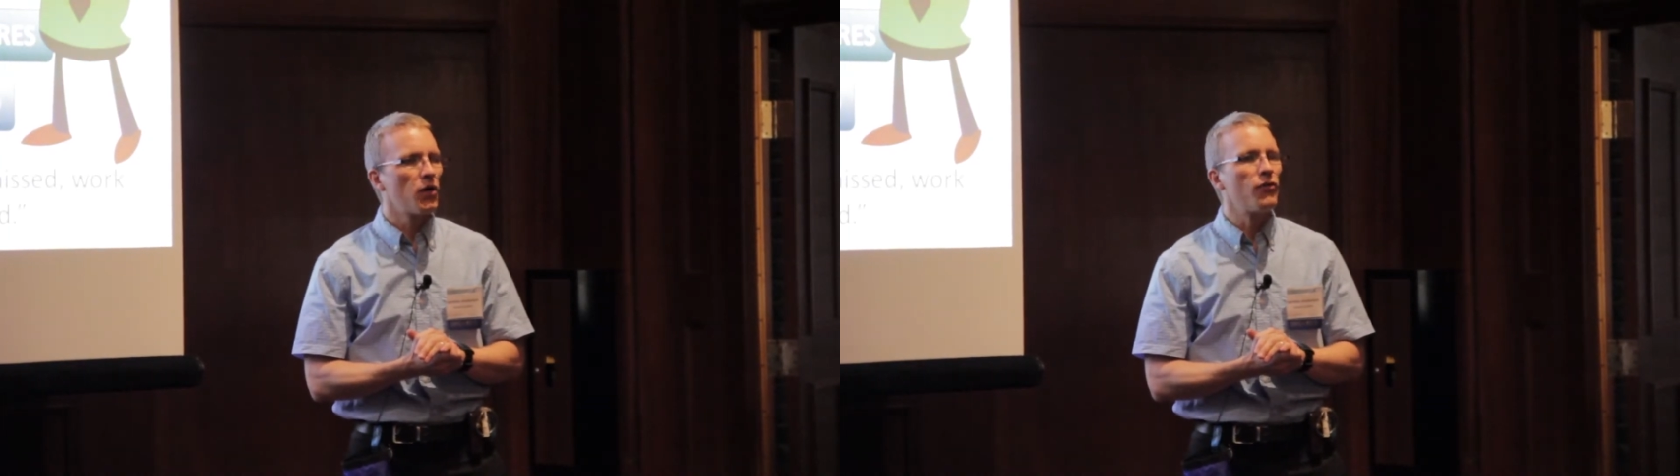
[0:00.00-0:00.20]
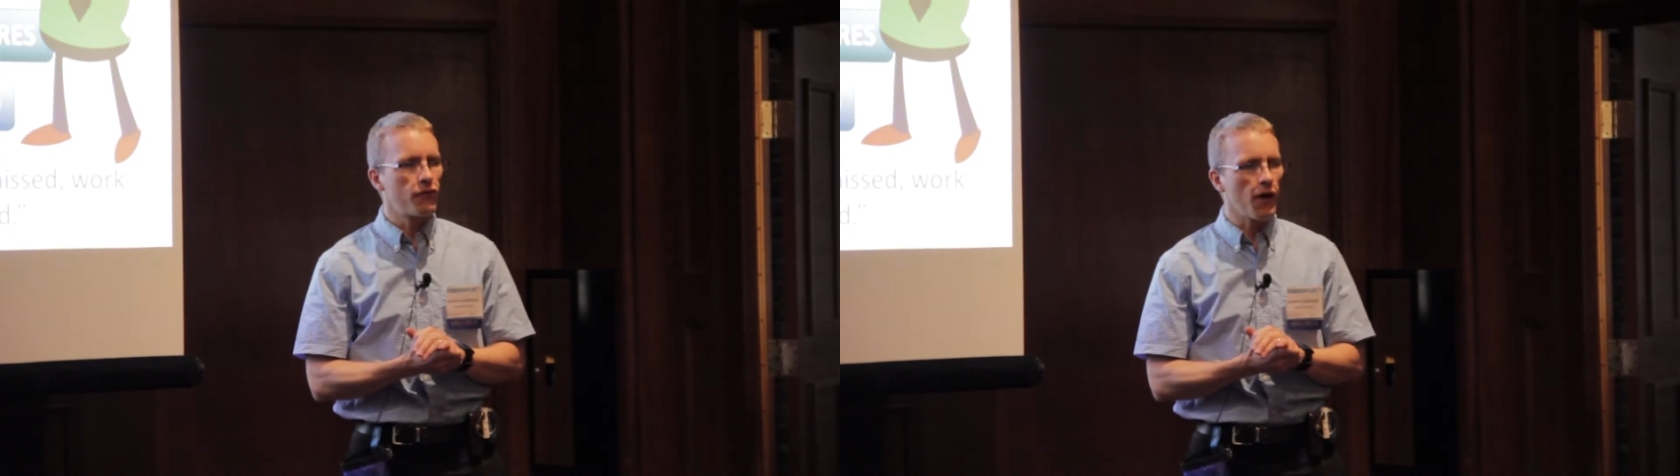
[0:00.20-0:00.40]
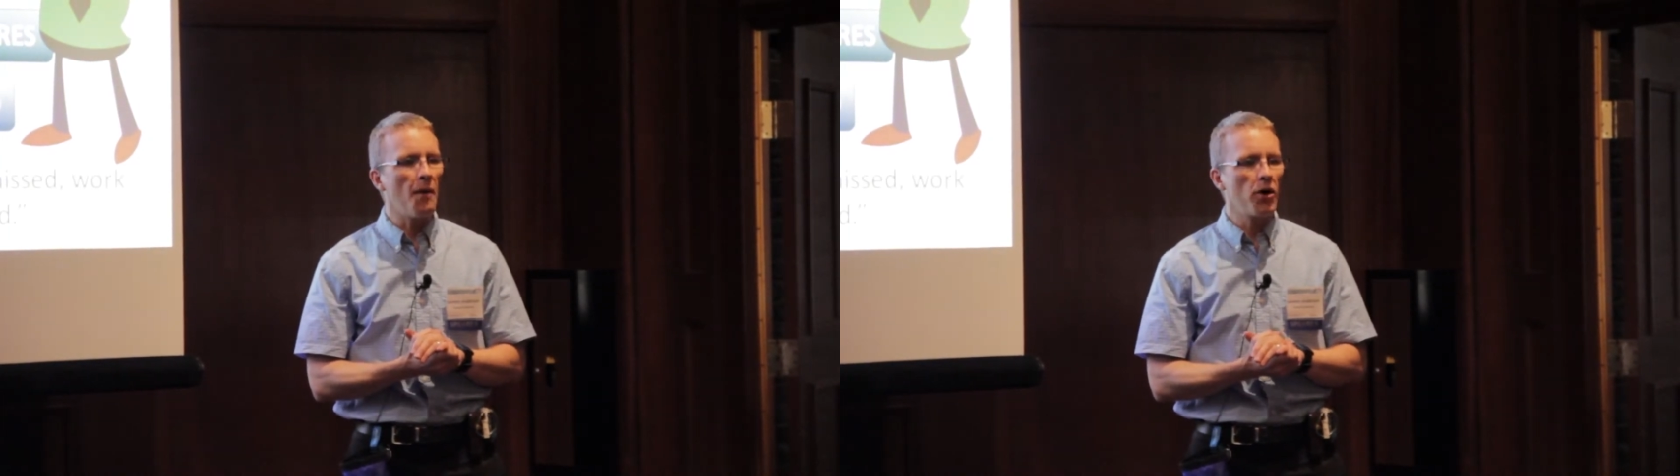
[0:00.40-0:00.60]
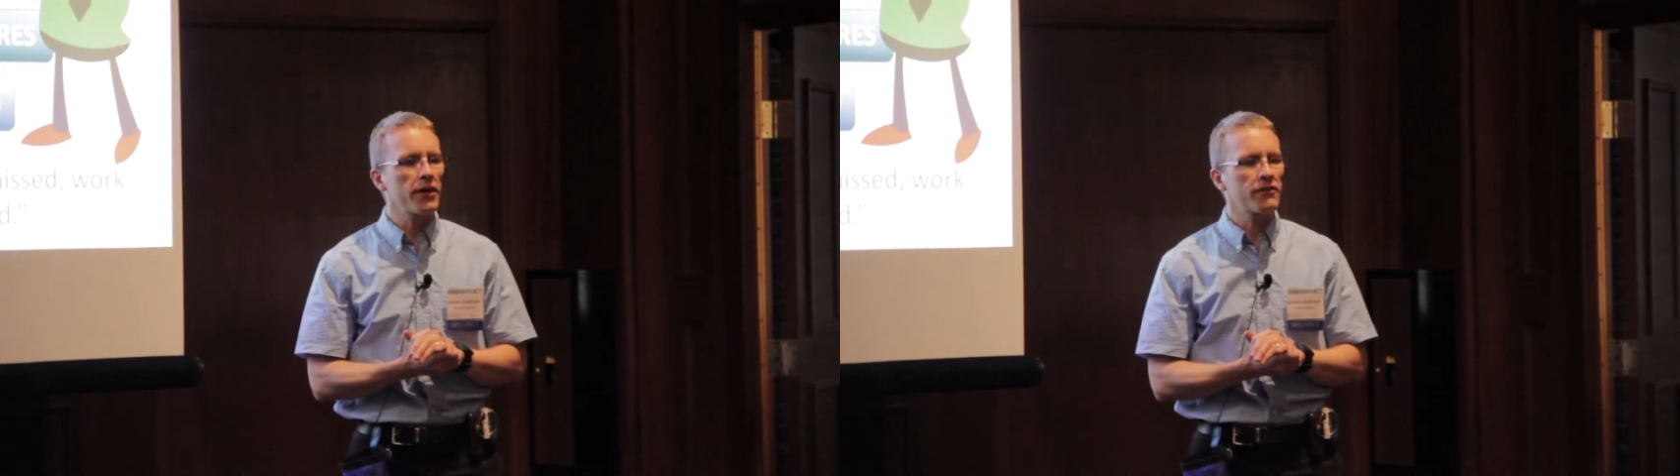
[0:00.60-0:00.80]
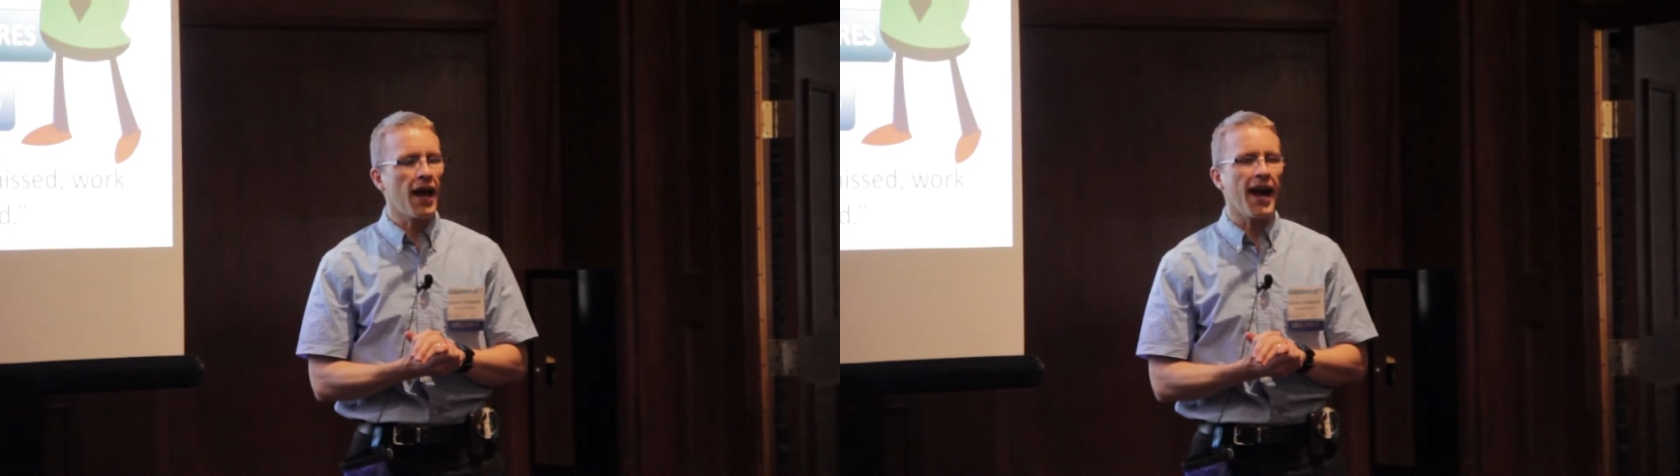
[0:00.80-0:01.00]
someone
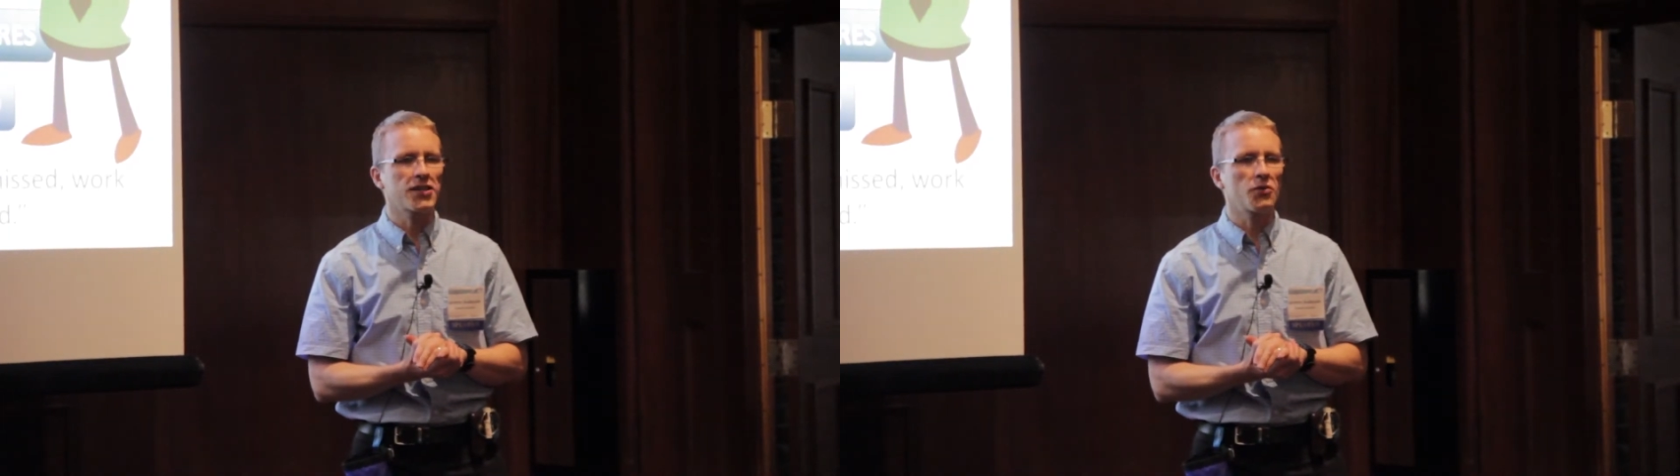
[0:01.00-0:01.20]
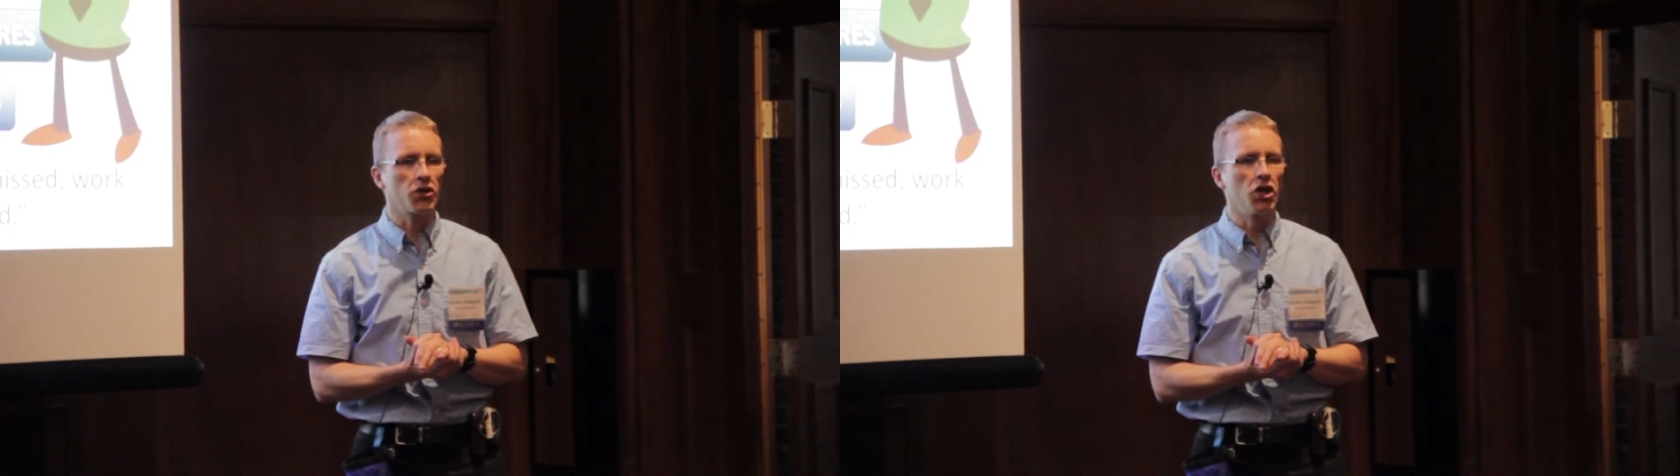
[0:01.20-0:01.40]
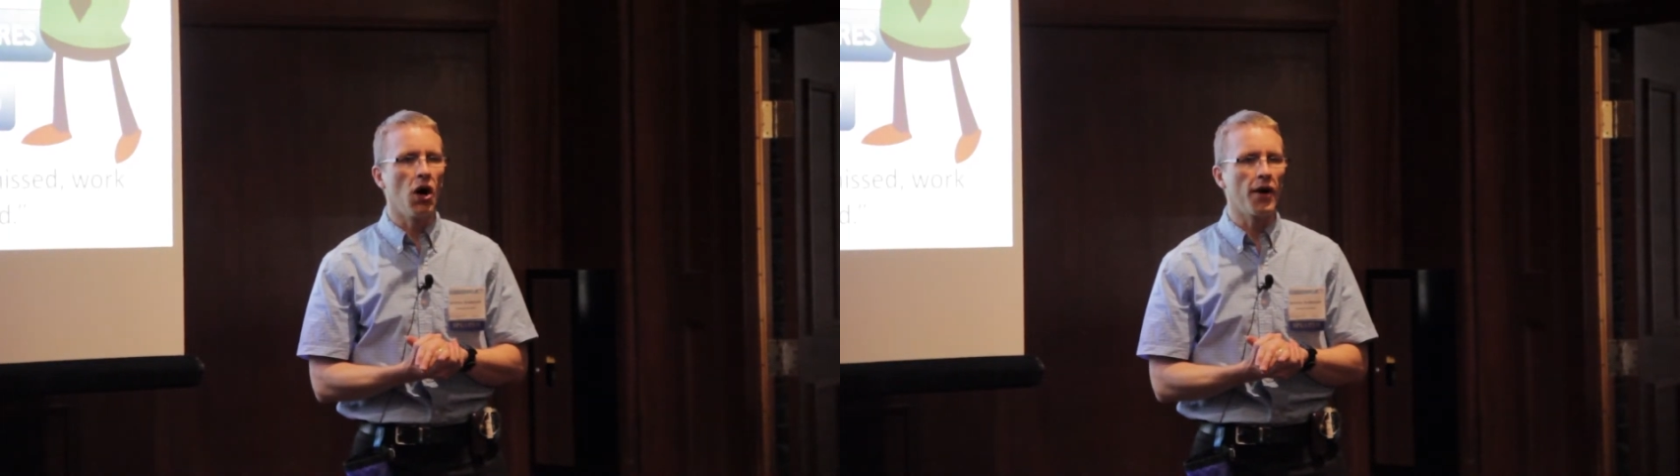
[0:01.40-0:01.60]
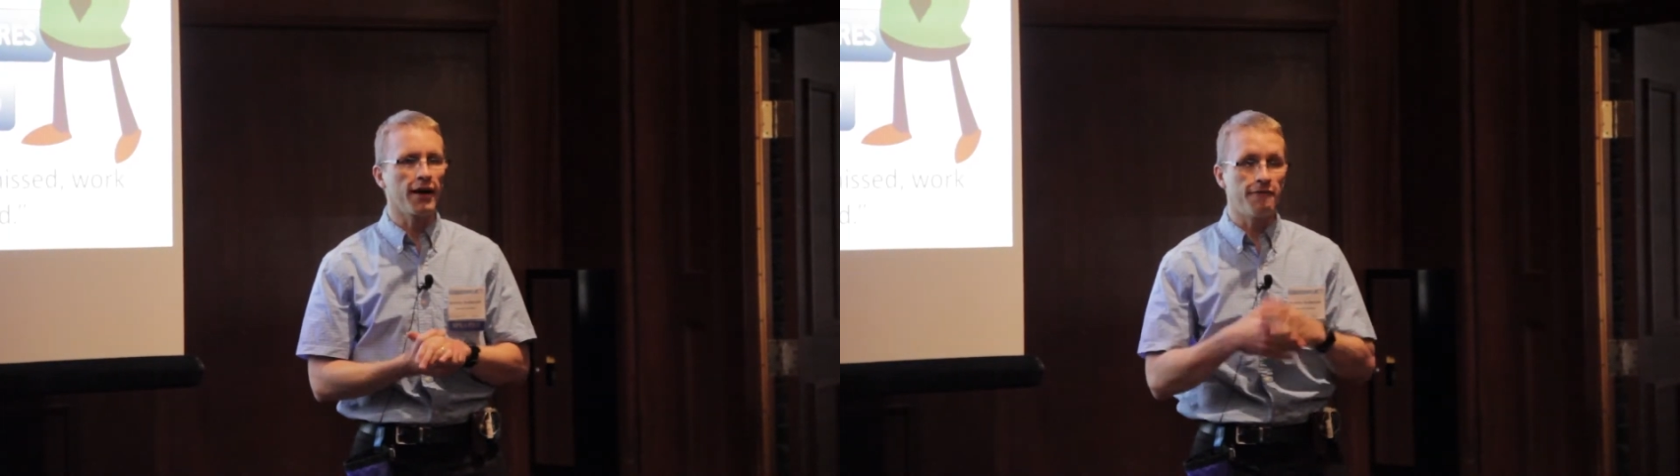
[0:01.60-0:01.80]
is tasked with going